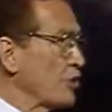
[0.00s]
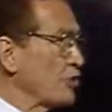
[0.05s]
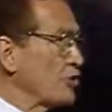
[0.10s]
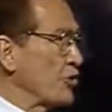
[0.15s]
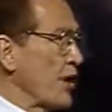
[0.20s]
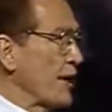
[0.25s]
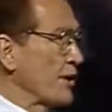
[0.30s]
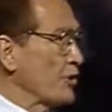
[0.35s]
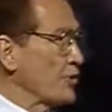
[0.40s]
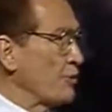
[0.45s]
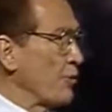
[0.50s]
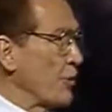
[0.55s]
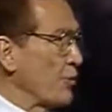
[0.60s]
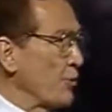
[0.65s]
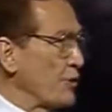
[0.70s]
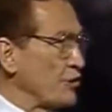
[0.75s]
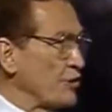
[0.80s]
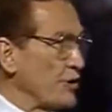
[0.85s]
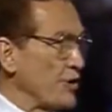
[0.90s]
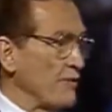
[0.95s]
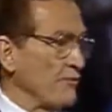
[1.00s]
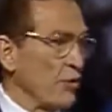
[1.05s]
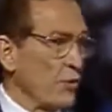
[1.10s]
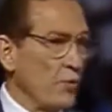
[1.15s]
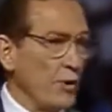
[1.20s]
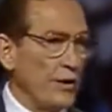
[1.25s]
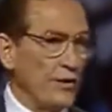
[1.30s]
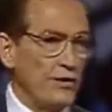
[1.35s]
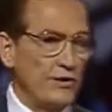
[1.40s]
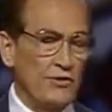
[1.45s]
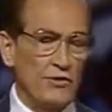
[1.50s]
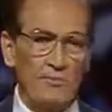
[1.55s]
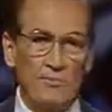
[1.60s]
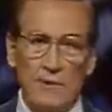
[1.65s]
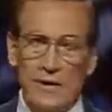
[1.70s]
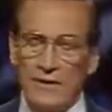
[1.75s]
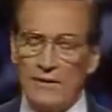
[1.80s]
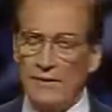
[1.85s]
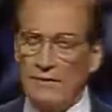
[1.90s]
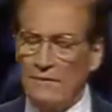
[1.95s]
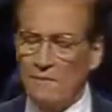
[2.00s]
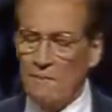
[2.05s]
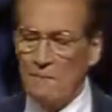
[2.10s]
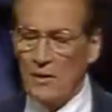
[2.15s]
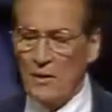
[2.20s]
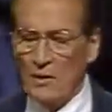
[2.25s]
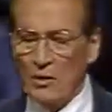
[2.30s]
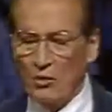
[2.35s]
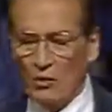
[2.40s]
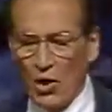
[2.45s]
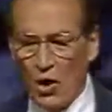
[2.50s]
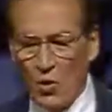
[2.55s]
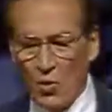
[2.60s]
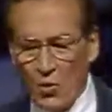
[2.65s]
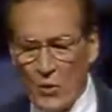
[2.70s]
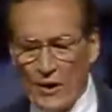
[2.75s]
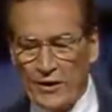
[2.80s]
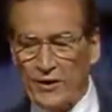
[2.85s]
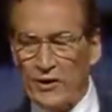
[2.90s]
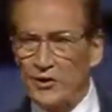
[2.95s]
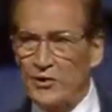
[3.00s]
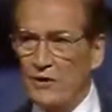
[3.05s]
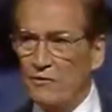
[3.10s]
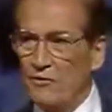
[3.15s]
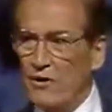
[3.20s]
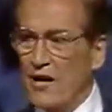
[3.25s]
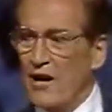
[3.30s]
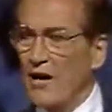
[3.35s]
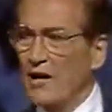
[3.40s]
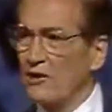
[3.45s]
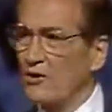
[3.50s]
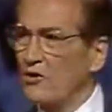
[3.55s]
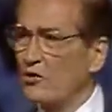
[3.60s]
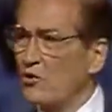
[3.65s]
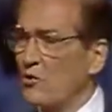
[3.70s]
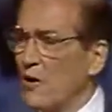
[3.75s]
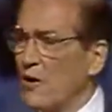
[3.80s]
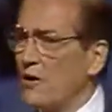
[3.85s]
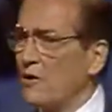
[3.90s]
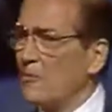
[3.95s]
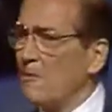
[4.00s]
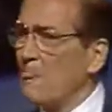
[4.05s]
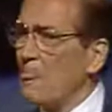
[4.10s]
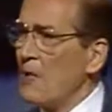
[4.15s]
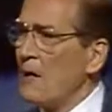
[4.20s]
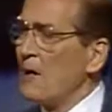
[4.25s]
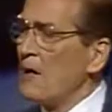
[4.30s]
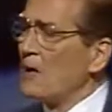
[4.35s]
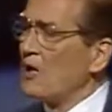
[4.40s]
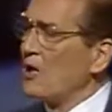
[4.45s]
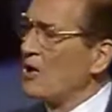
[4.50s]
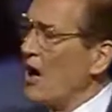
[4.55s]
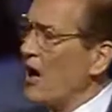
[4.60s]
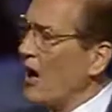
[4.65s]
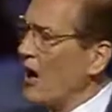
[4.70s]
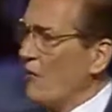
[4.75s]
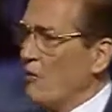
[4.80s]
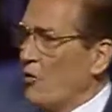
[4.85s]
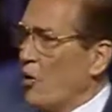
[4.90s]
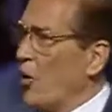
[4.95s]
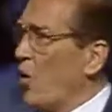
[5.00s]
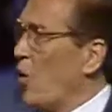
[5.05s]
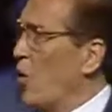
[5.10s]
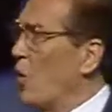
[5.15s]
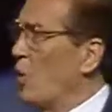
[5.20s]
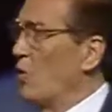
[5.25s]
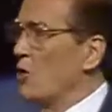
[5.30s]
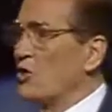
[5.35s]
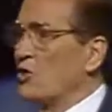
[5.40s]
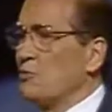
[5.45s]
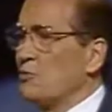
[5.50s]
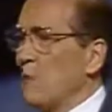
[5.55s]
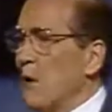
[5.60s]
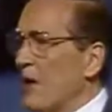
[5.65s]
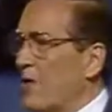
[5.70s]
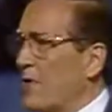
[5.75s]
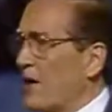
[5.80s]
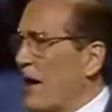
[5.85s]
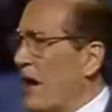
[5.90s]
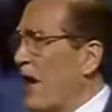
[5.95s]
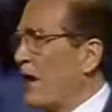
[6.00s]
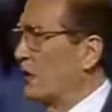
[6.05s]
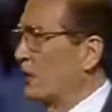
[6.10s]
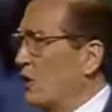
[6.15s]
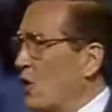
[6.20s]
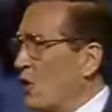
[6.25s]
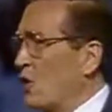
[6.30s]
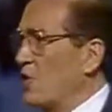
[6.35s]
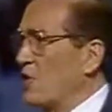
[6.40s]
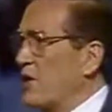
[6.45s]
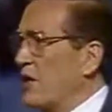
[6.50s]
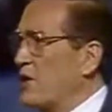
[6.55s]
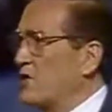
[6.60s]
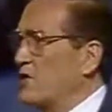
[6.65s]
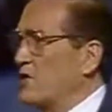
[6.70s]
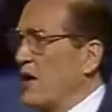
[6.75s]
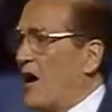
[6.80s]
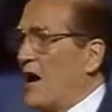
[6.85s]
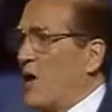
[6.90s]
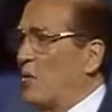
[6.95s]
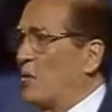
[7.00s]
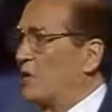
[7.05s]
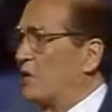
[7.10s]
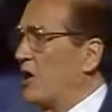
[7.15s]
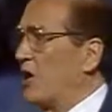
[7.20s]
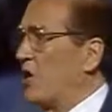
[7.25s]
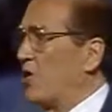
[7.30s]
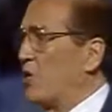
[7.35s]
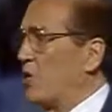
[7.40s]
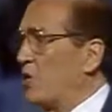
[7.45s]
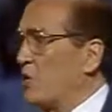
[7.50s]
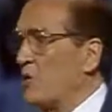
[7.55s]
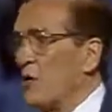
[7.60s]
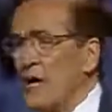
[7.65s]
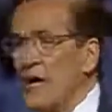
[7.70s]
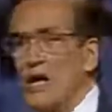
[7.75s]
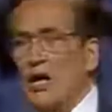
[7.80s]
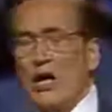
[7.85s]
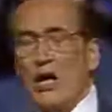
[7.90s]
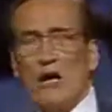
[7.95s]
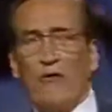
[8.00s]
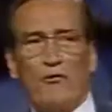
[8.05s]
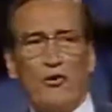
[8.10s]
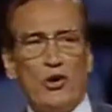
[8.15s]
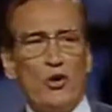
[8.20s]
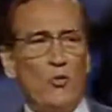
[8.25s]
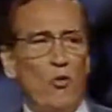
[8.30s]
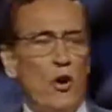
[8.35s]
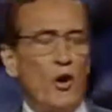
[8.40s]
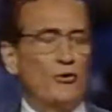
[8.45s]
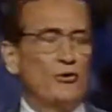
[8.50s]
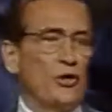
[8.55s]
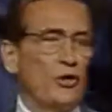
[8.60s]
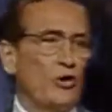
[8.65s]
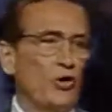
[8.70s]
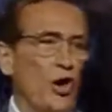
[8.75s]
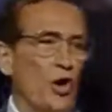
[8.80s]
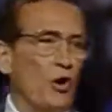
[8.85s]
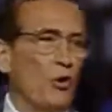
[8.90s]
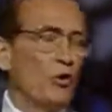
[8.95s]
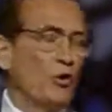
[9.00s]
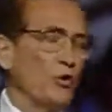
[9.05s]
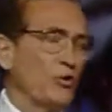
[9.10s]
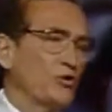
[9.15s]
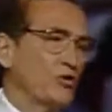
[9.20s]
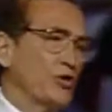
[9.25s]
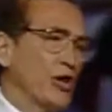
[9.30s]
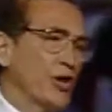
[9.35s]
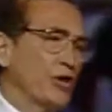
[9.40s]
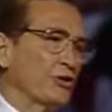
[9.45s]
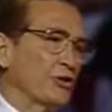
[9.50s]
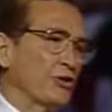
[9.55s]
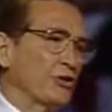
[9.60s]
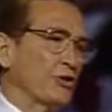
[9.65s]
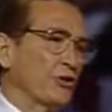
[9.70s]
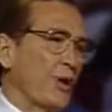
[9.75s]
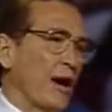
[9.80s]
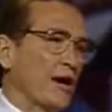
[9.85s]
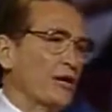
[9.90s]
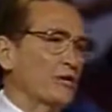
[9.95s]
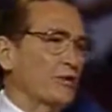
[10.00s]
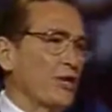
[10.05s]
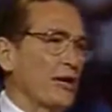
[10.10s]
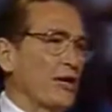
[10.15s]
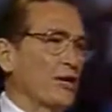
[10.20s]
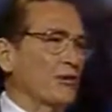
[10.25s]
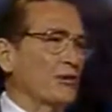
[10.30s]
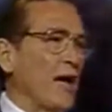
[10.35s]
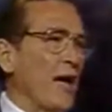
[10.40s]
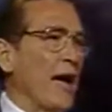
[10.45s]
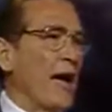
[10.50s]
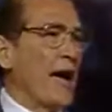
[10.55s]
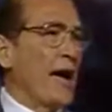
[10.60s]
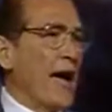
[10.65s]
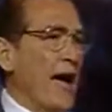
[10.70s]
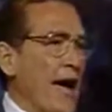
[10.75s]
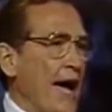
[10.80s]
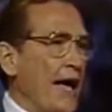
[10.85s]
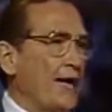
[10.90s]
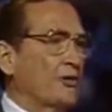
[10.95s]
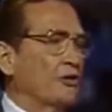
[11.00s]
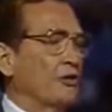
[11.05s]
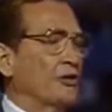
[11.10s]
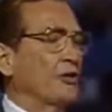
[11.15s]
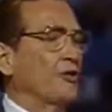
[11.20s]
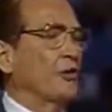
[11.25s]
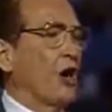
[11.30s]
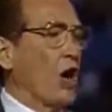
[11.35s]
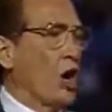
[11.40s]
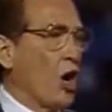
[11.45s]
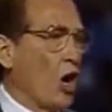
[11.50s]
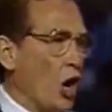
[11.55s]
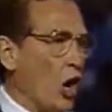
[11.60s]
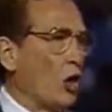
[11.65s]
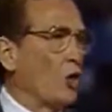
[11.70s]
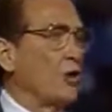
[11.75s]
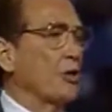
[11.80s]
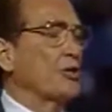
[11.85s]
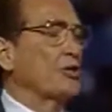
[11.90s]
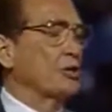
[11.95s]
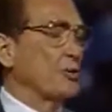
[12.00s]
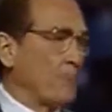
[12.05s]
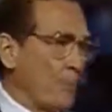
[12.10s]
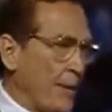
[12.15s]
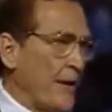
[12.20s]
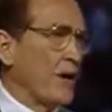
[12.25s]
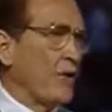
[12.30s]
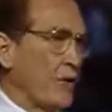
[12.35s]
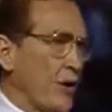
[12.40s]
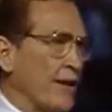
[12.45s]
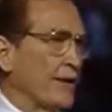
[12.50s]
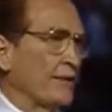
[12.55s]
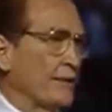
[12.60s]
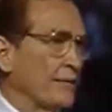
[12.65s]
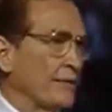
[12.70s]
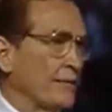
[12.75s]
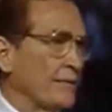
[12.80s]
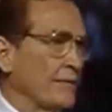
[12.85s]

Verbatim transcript: Since we receive the witness of men, the witness of God is greater. God the Holy Spirit, I told these and I will tell you, if you want to know who Jesus Christ is, ask the Holy Spirit.